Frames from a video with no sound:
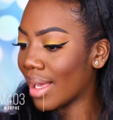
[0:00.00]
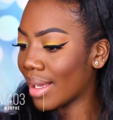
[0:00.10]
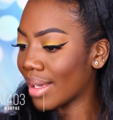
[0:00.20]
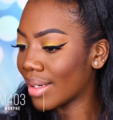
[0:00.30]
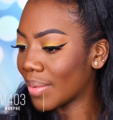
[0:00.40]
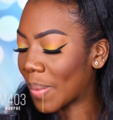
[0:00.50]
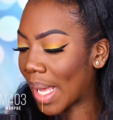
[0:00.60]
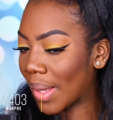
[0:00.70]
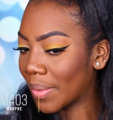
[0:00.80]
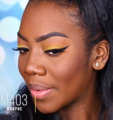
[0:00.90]
Ugh,
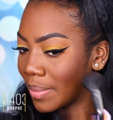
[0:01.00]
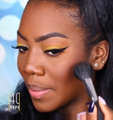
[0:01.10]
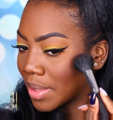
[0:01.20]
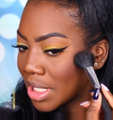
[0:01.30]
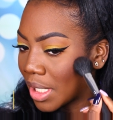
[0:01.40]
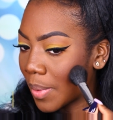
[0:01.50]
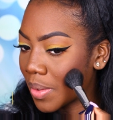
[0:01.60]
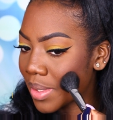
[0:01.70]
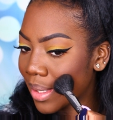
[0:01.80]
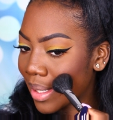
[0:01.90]
wow.
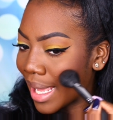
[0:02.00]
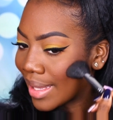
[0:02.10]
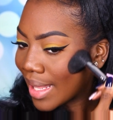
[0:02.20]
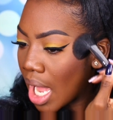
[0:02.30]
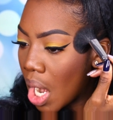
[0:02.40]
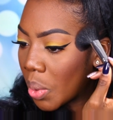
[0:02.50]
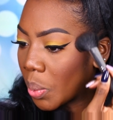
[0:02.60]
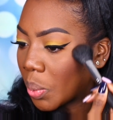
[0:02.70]
Cheekbones look like they are